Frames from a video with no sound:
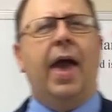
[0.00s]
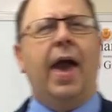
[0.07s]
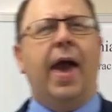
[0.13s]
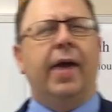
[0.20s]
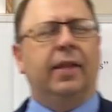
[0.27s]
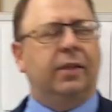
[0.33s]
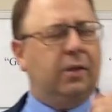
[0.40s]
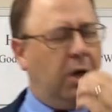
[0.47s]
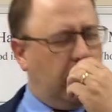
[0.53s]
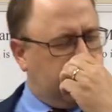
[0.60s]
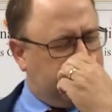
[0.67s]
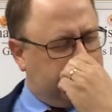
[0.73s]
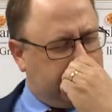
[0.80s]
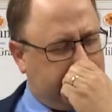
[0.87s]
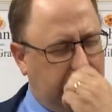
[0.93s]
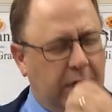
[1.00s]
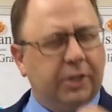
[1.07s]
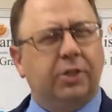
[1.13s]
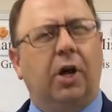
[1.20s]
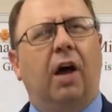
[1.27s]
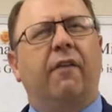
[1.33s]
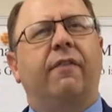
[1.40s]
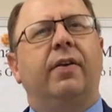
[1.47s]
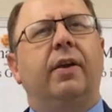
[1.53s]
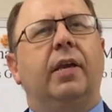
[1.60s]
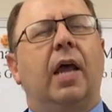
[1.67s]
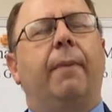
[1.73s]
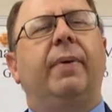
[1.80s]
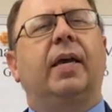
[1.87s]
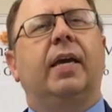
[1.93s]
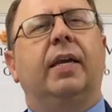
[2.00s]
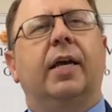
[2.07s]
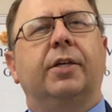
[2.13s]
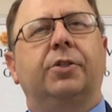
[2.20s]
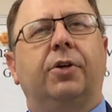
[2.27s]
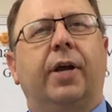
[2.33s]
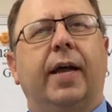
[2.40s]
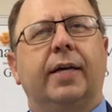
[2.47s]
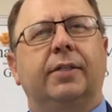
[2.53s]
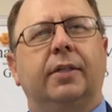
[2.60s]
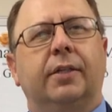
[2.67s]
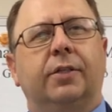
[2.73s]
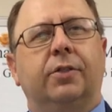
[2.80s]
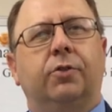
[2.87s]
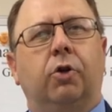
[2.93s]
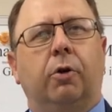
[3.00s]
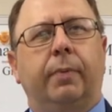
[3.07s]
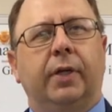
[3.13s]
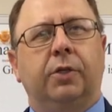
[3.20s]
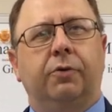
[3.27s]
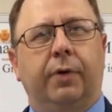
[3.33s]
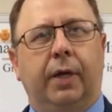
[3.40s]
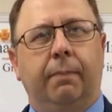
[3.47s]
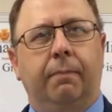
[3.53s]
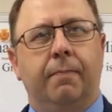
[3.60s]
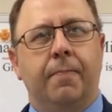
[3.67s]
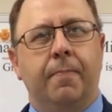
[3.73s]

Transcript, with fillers: And talk starts off, Nebuchadnezzar has a disturbing dream.